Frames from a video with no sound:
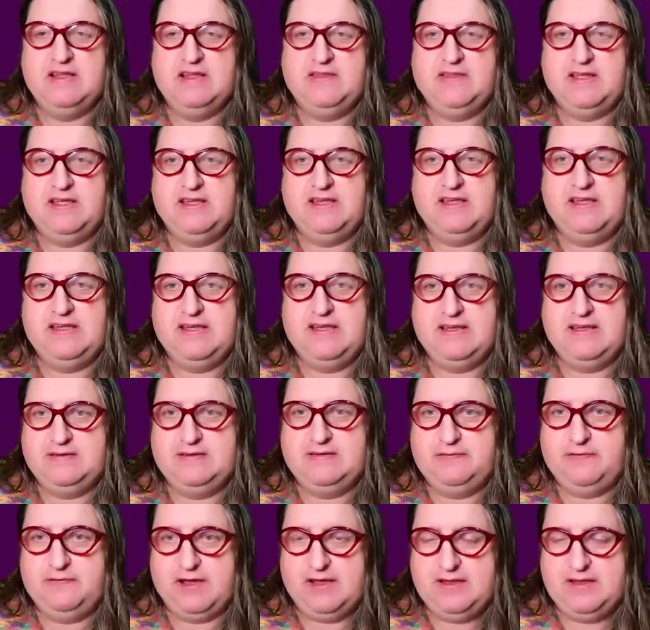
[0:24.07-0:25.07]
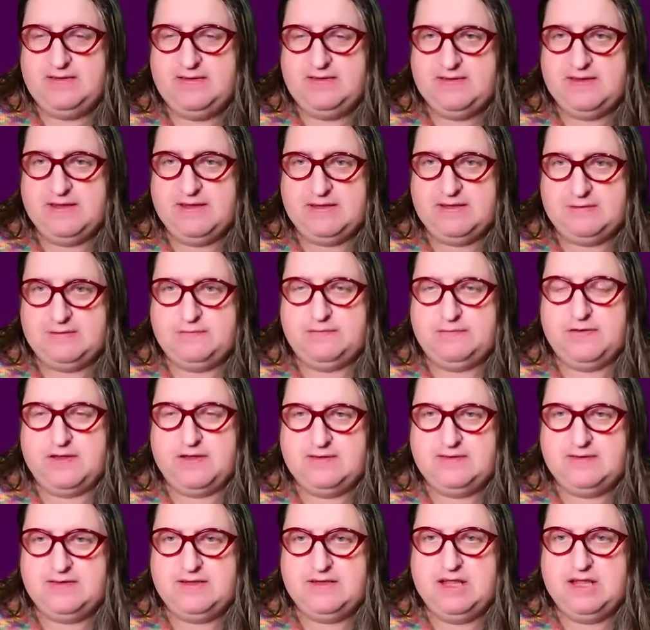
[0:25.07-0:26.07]
that he has faced and is
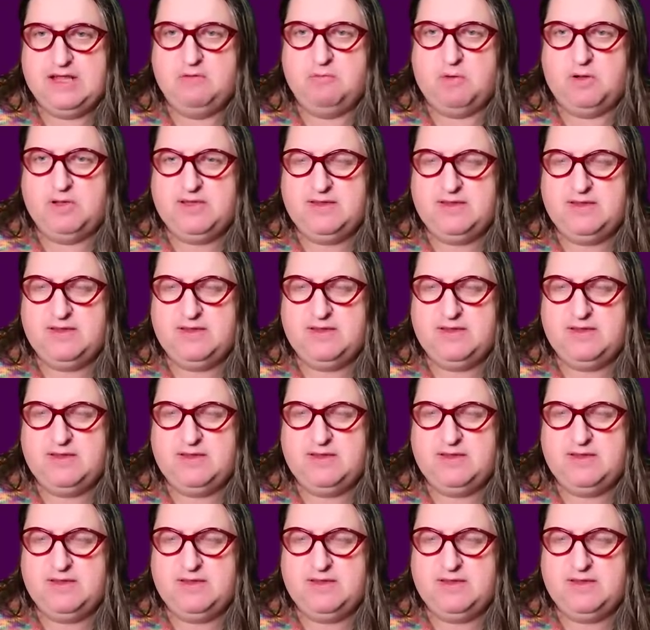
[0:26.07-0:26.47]
facing and what